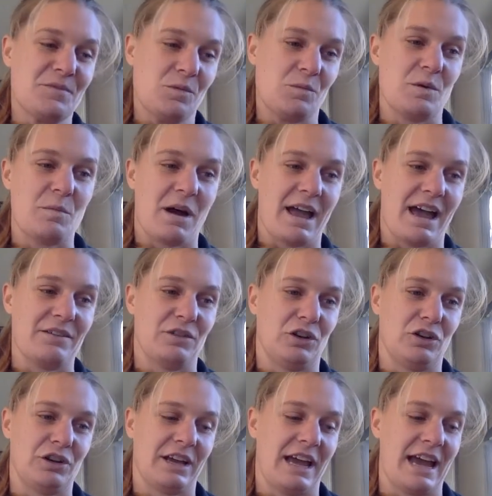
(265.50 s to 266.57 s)
we might have a
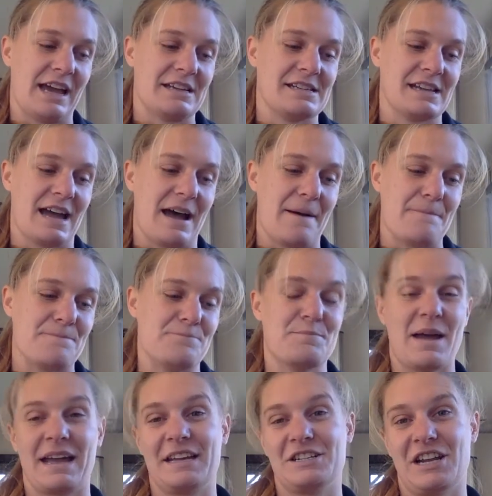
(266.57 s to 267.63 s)
look at
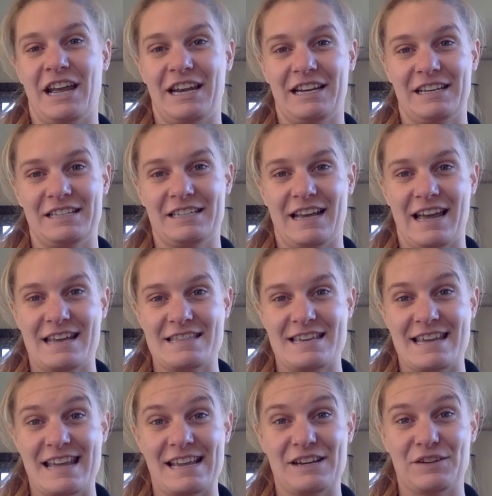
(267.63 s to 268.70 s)
baggage handling, say, at
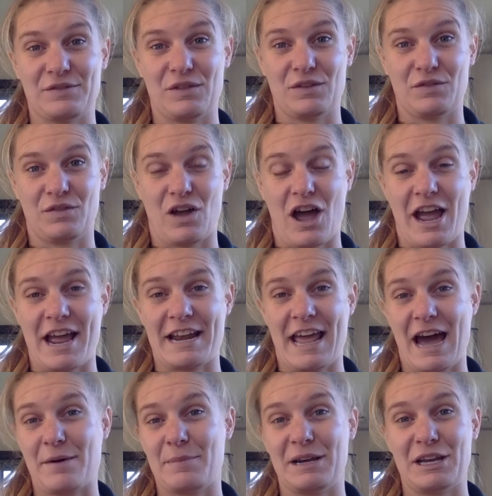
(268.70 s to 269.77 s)
the end of the flight and
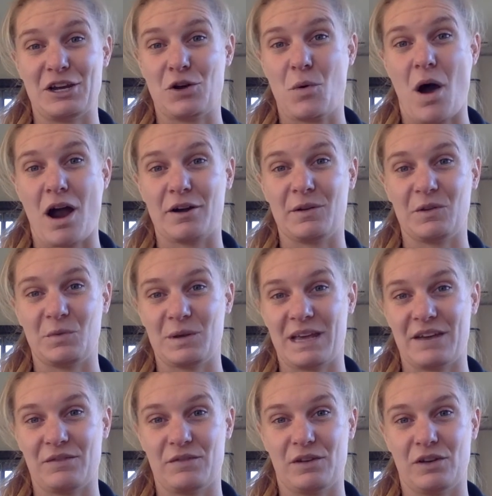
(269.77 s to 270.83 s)
how many inquiries we
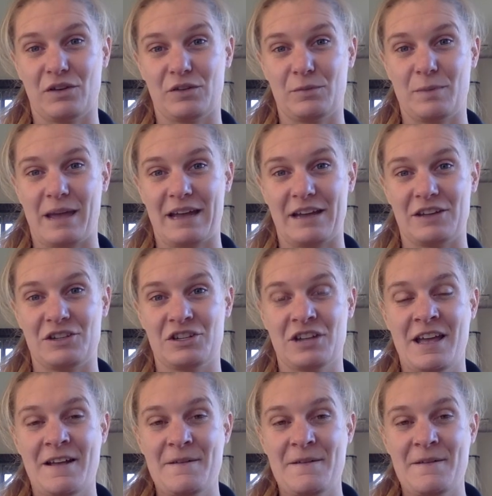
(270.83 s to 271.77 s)
get for lost baggage.